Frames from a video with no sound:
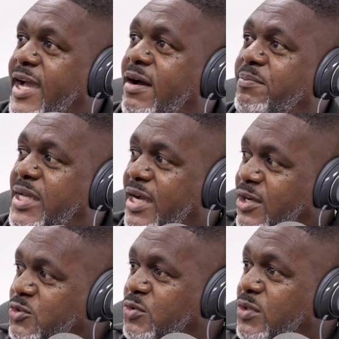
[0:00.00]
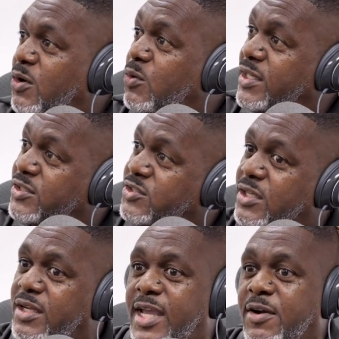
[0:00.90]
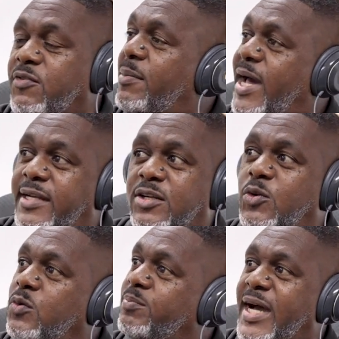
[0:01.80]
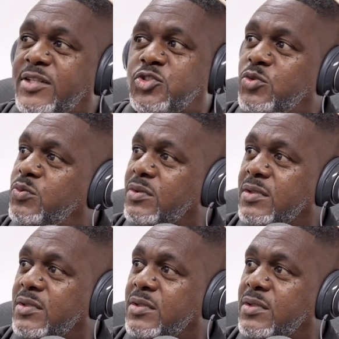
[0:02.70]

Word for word: now because you know it's everybody know about you.